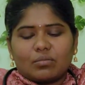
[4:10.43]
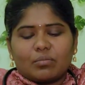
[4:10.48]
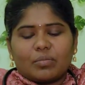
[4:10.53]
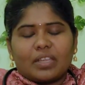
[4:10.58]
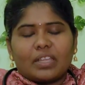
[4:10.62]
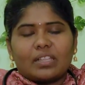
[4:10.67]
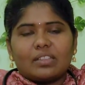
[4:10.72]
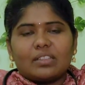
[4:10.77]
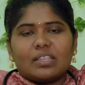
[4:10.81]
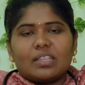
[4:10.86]

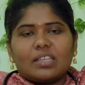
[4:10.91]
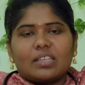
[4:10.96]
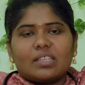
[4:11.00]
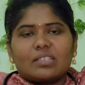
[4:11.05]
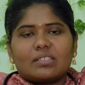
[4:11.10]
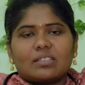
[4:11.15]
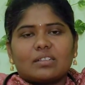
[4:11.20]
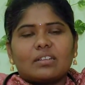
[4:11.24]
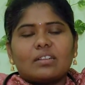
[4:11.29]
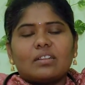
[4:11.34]
main
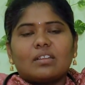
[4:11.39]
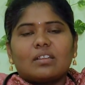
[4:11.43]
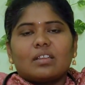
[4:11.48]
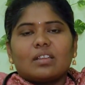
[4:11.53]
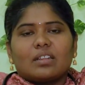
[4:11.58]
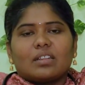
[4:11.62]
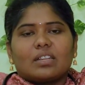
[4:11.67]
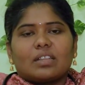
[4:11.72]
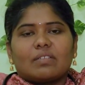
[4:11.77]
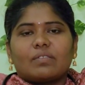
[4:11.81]
thing is that
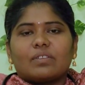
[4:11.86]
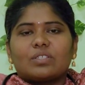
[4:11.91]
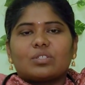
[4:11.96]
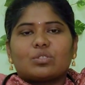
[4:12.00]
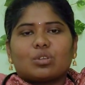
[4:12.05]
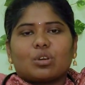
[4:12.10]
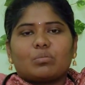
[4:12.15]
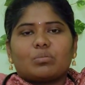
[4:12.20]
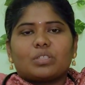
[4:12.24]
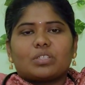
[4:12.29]

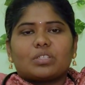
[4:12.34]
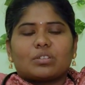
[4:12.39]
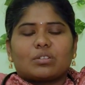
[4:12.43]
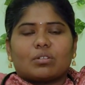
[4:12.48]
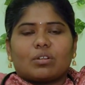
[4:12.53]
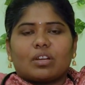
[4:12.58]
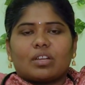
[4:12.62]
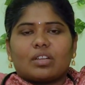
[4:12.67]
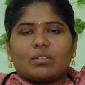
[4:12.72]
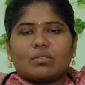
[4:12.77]
never stop the
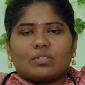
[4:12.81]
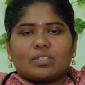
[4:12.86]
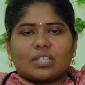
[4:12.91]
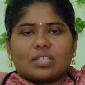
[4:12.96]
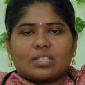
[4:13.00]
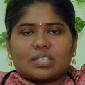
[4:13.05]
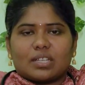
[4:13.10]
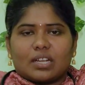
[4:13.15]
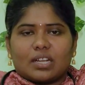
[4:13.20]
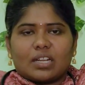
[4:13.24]
steroid
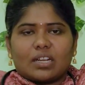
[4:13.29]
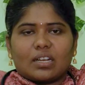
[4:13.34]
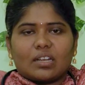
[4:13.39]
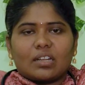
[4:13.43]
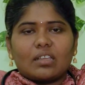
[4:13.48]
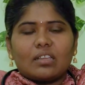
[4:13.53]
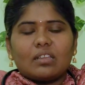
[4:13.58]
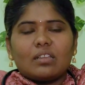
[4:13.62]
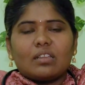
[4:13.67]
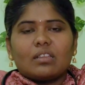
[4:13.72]
uses
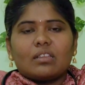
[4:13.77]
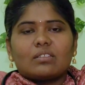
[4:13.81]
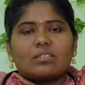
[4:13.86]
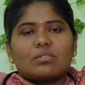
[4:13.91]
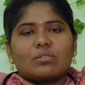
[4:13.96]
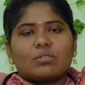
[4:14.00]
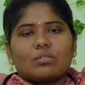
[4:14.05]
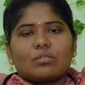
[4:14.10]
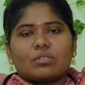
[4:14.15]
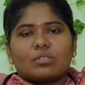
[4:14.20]
suddenly.
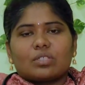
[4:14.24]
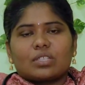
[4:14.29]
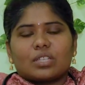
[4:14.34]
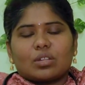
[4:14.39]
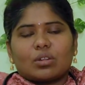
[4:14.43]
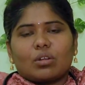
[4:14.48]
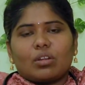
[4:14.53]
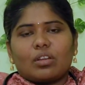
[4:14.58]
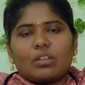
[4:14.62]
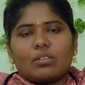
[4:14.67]
So
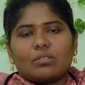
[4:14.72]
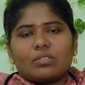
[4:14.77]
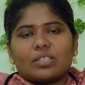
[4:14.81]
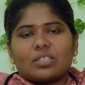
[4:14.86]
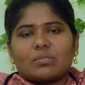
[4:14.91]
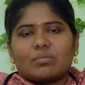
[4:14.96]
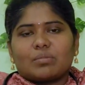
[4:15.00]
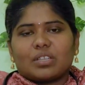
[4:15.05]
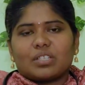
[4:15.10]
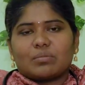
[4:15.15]
steroid
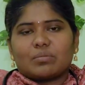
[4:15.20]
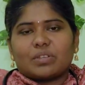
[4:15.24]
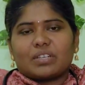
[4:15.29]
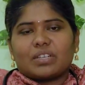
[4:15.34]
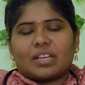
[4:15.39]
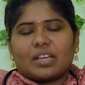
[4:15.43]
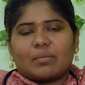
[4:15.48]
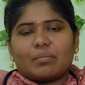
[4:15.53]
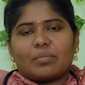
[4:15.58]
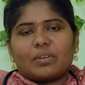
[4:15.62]
uses must
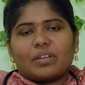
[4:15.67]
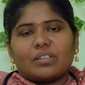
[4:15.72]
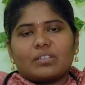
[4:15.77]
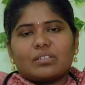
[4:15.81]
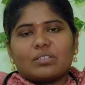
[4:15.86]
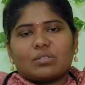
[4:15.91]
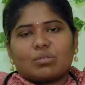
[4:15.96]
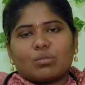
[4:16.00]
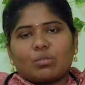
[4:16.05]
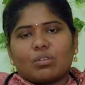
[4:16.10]
be
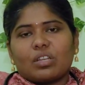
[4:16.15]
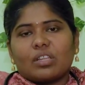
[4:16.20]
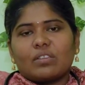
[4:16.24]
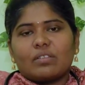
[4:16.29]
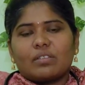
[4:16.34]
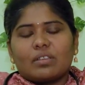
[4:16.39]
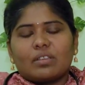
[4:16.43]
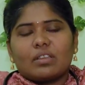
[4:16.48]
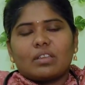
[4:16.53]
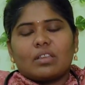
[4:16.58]
tapered
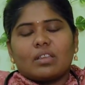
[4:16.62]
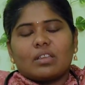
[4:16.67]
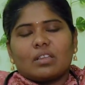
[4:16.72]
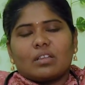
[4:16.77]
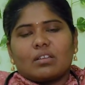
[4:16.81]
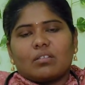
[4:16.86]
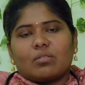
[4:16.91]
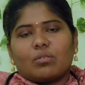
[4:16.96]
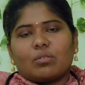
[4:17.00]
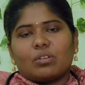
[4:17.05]
slowly.
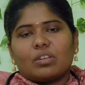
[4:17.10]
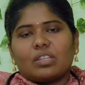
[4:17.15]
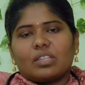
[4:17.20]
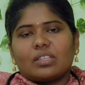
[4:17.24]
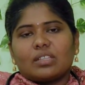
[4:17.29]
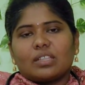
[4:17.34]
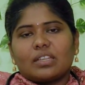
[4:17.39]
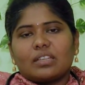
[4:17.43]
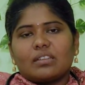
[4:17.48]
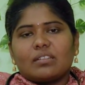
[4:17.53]

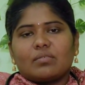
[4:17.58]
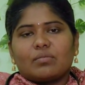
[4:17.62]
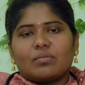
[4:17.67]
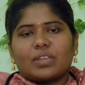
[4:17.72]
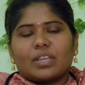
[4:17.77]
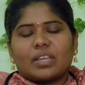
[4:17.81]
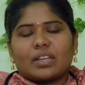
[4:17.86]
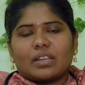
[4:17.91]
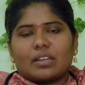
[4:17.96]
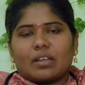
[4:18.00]
Only then
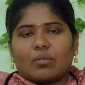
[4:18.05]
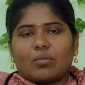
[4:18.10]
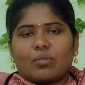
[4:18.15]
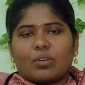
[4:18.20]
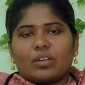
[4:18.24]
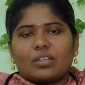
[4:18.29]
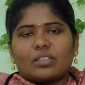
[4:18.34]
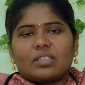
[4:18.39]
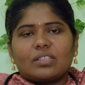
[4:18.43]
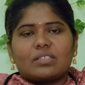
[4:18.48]
we can
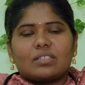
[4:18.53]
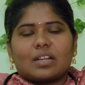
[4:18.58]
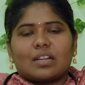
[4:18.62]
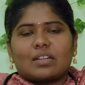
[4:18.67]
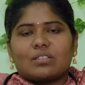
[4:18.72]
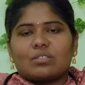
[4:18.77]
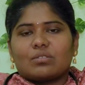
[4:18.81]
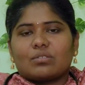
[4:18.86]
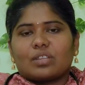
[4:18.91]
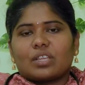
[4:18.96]
avoid this
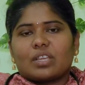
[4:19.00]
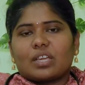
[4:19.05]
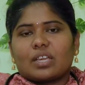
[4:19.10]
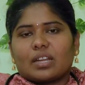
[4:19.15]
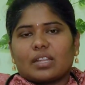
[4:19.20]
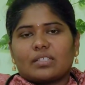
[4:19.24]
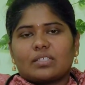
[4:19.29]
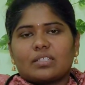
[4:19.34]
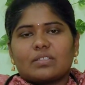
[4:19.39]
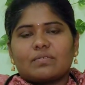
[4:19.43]

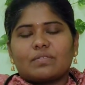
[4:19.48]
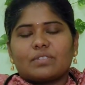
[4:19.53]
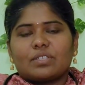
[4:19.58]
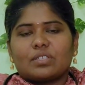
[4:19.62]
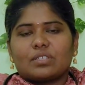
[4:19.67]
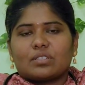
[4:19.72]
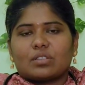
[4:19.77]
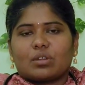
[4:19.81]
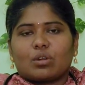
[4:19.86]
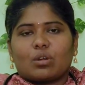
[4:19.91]
Addisonian crisis,
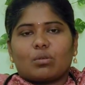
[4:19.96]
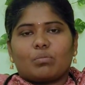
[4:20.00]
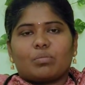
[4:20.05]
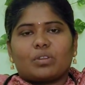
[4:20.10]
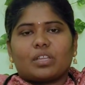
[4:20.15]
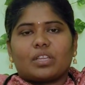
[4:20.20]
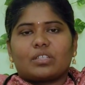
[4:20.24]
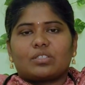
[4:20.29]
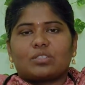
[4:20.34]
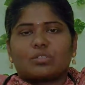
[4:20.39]
which is a
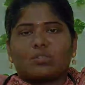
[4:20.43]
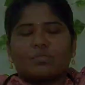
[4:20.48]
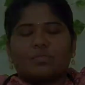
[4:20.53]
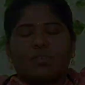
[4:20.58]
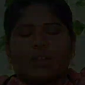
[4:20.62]
complication.